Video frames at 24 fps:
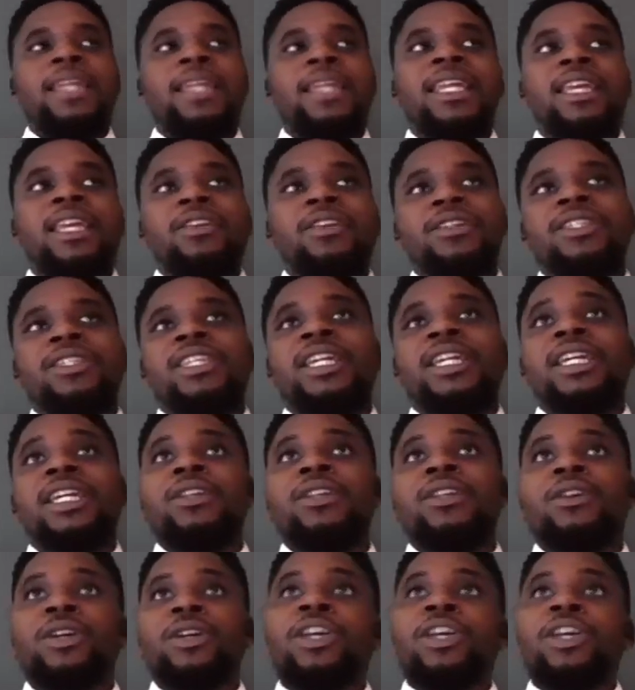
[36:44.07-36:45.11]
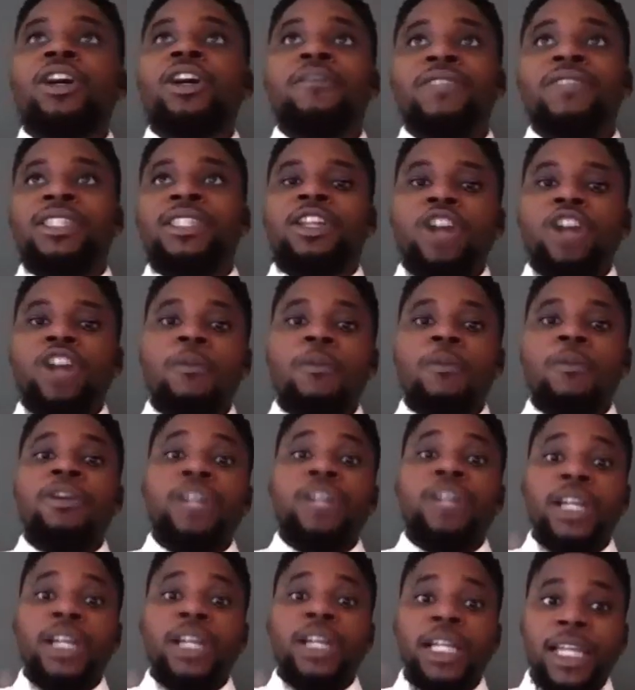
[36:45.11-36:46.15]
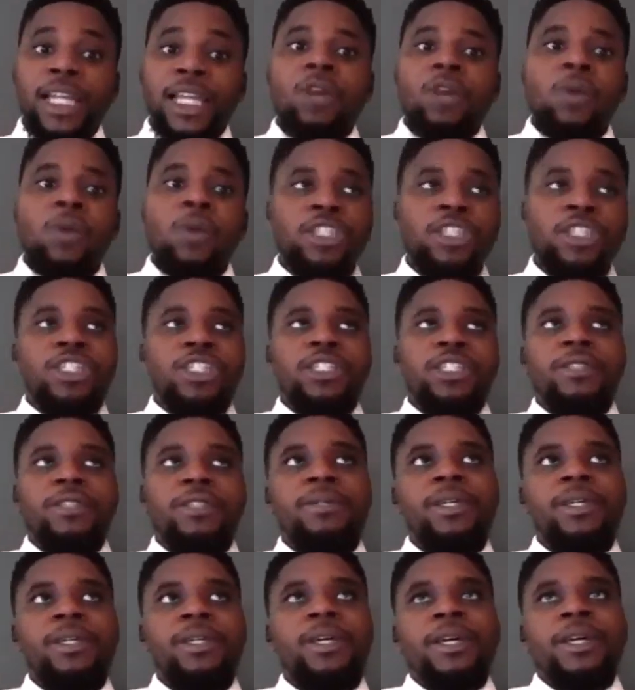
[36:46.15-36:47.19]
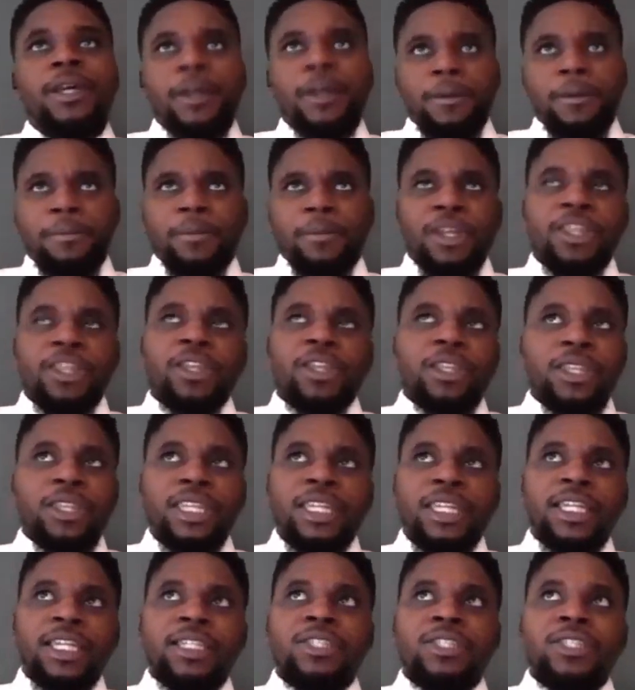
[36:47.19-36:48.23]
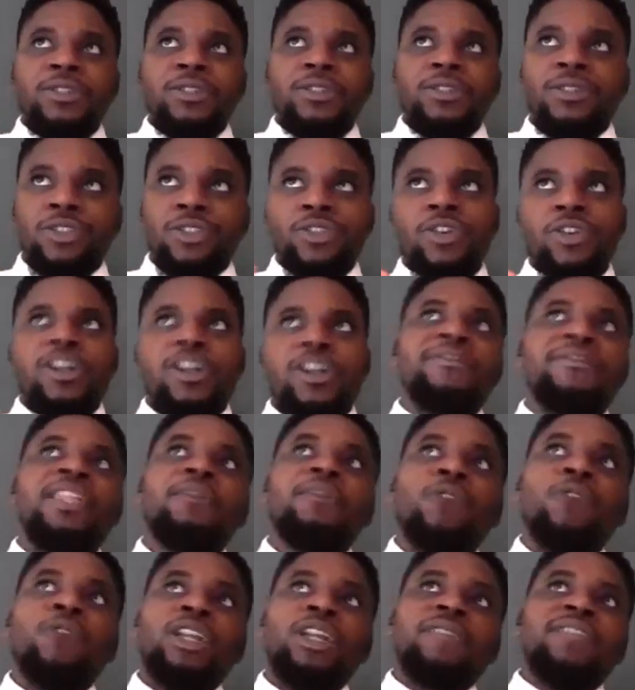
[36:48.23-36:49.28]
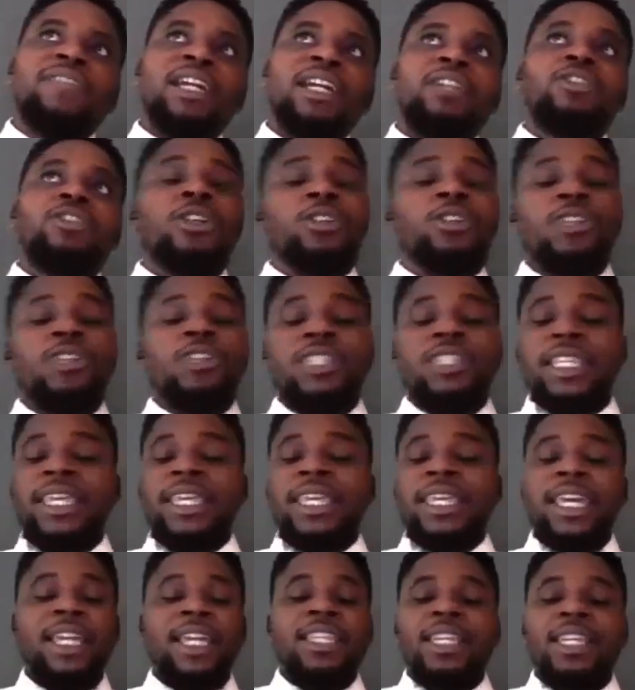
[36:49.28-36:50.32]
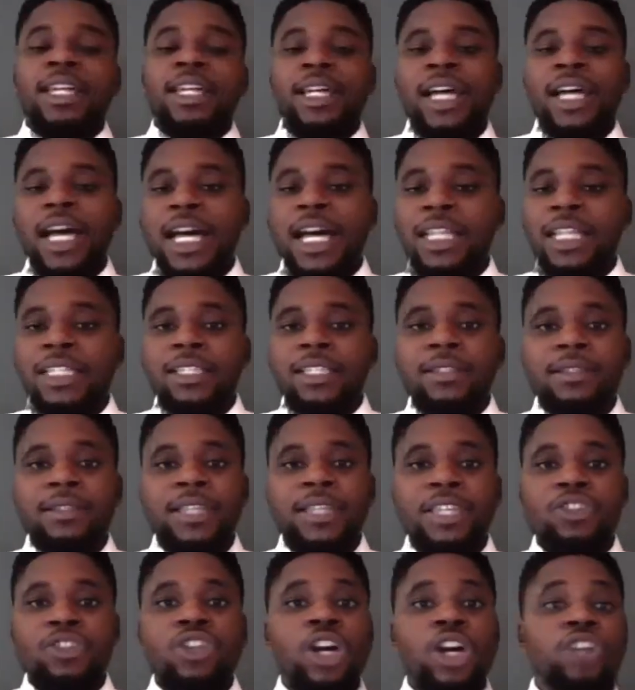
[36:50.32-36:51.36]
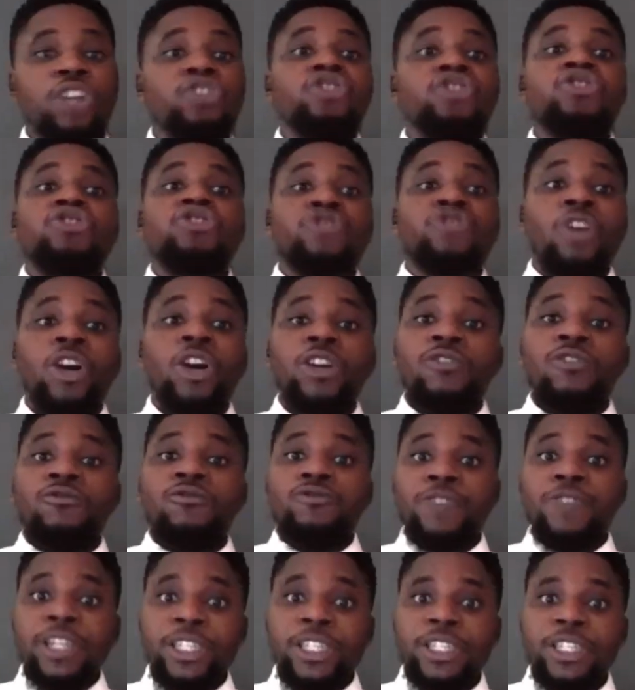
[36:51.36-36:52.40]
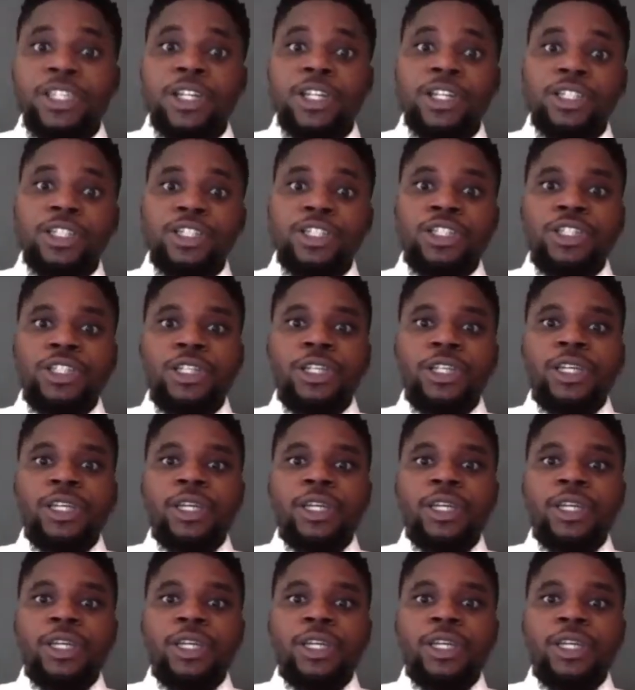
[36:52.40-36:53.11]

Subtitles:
And then you're saying, okay, obviously come with a clear question. But the other thing is, so what if that doctor's in Kenya and there's not a strong research,